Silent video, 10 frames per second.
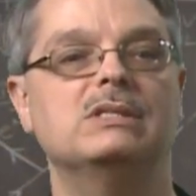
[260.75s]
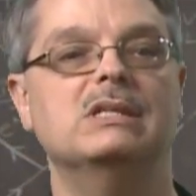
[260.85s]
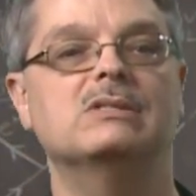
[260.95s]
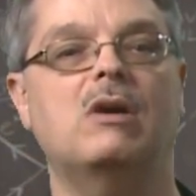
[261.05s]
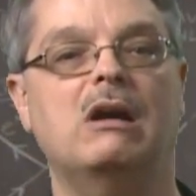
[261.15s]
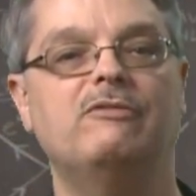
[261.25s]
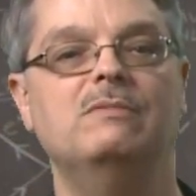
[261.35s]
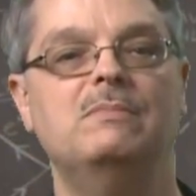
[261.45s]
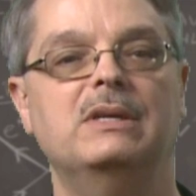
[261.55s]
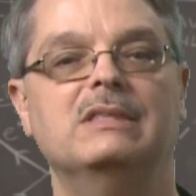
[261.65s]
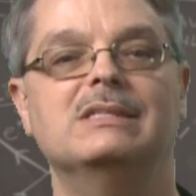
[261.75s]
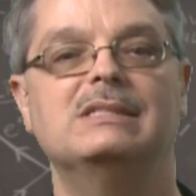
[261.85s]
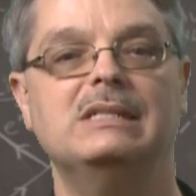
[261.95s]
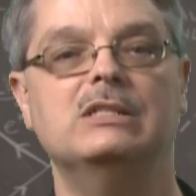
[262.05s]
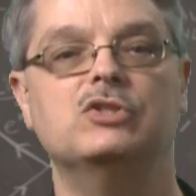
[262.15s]
has often been the
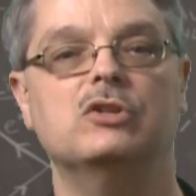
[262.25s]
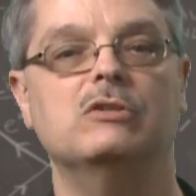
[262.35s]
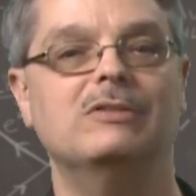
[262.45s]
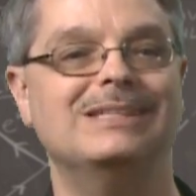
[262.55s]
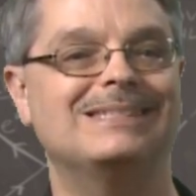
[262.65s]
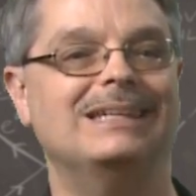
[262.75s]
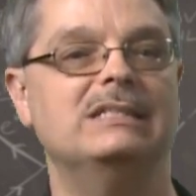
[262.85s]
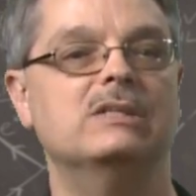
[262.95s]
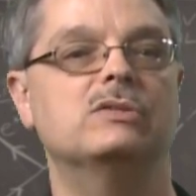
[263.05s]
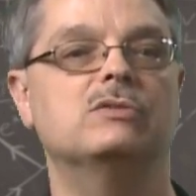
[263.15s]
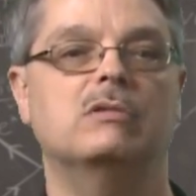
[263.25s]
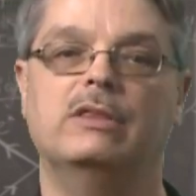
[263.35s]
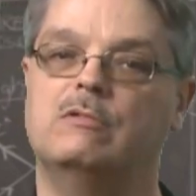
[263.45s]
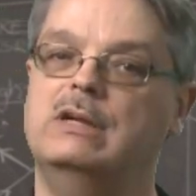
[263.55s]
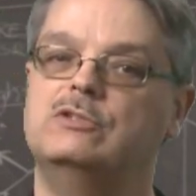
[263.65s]
signature that scientists are on the
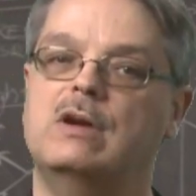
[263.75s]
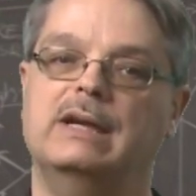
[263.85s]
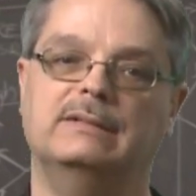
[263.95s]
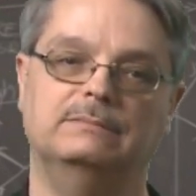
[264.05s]
right track